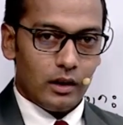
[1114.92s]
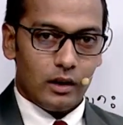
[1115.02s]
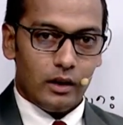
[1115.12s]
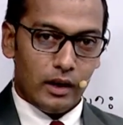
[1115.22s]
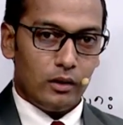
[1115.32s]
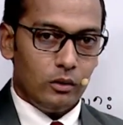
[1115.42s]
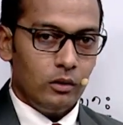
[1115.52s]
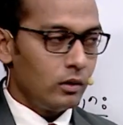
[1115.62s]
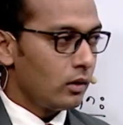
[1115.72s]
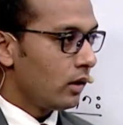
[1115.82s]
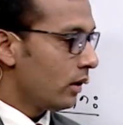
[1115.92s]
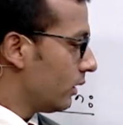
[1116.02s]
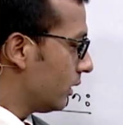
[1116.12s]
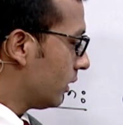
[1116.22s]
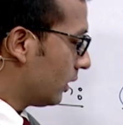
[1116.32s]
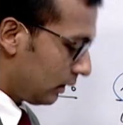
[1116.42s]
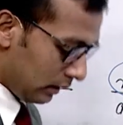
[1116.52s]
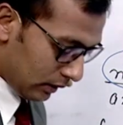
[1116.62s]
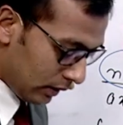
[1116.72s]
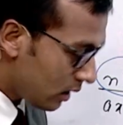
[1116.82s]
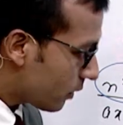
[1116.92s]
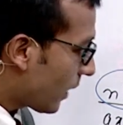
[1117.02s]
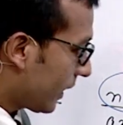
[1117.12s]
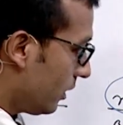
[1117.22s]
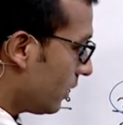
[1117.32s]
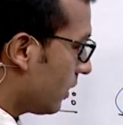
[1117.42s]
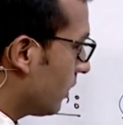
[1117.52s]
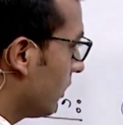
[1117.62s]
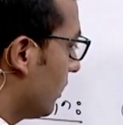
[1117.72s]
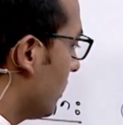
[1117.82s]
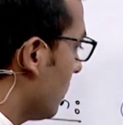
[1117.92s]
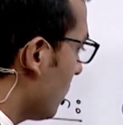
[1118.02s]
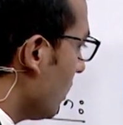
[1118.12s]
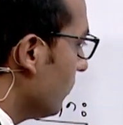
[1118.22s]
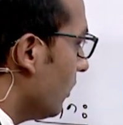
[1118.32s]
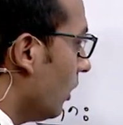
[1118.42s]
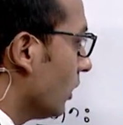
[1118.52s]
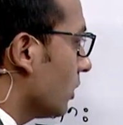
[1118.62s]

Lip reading: Now let's practice some other